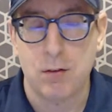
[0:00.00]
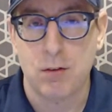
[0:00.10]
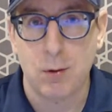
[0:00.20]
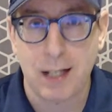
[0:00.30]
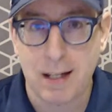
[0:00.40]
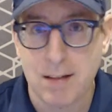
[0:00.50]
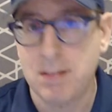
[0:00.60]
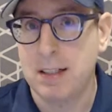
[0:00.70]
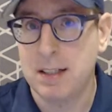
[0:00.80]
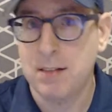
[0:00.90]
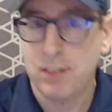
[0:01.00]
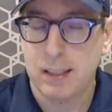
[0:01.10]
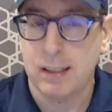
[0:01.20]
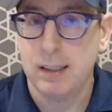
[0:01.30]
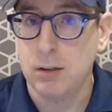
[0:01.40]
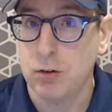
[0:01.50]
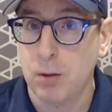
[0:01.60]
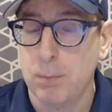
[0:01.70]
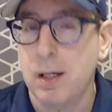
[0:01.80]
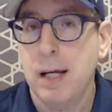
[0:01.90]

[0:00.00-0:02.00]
So it has significantly jumped.